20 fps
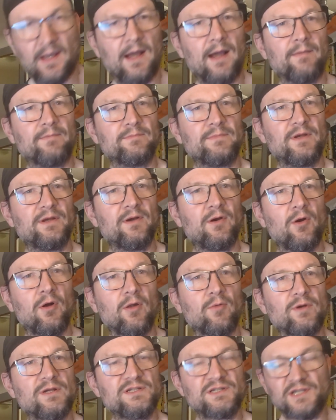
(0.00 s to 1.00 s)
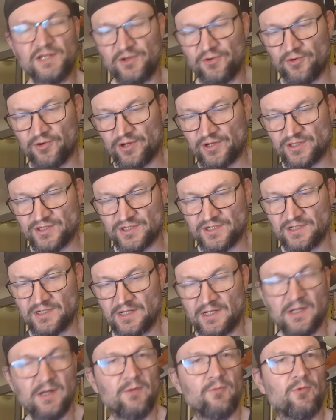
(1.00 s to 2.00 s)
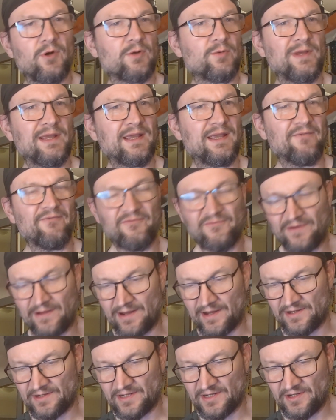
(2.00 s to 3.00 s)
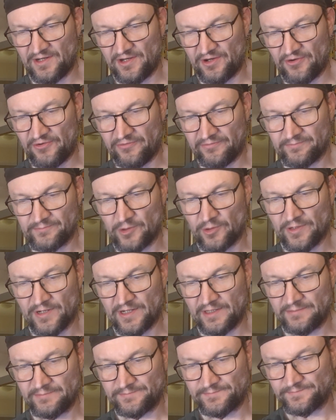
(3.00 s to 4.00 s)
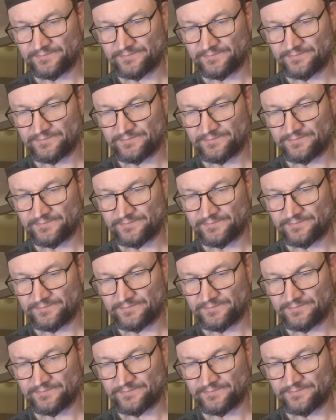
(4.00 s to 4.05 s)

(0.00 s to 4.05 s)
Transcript: I'm always curious what we can find in here, okay?